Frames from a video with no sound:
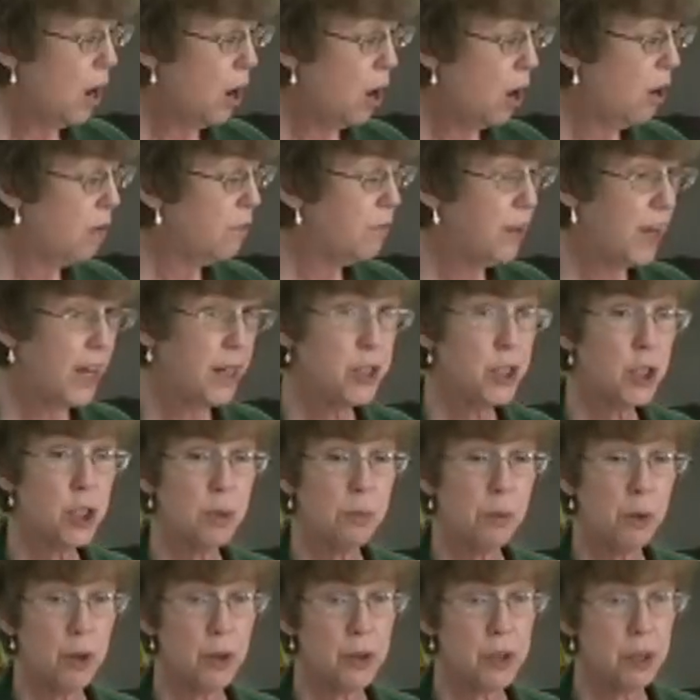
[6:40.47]
All
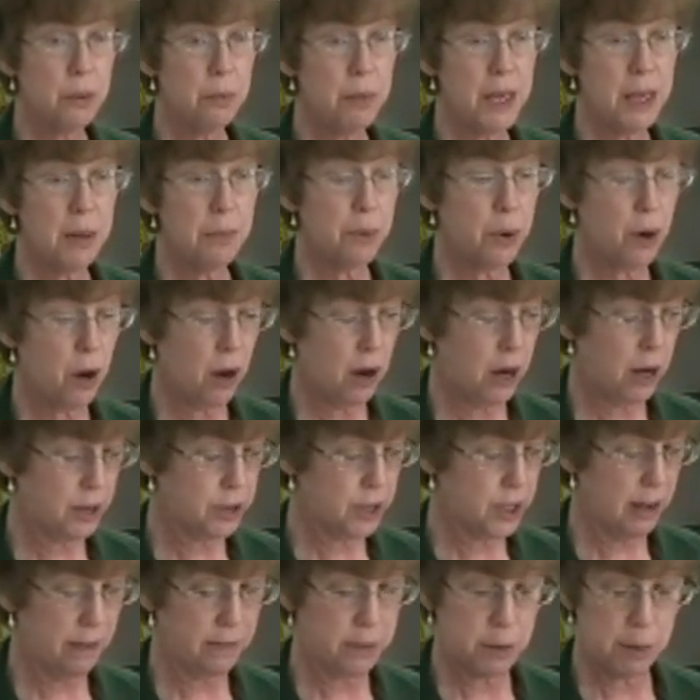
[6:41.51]
vegetables and meat
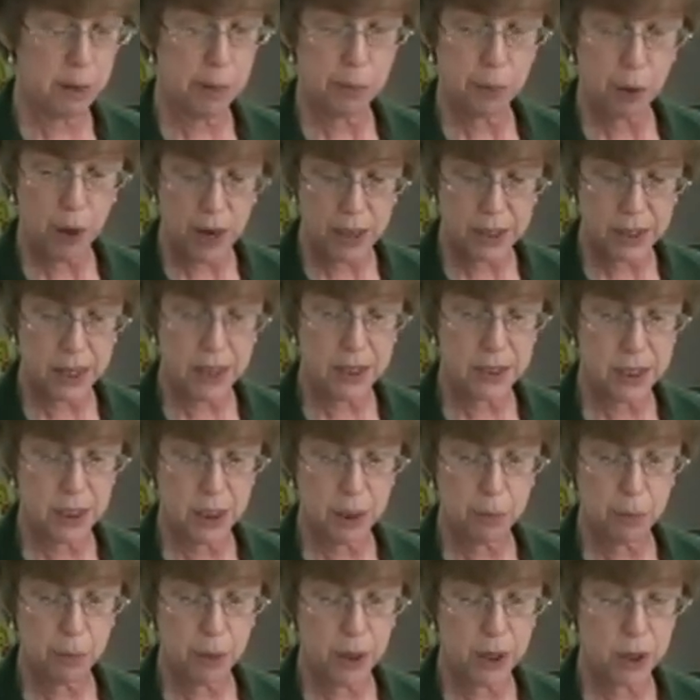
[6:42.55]
products have to be processed
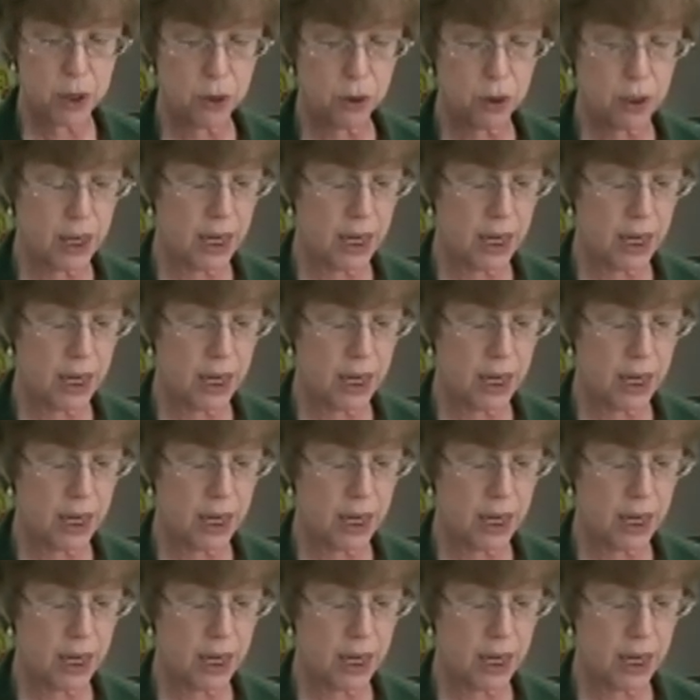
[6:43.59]
in a pressure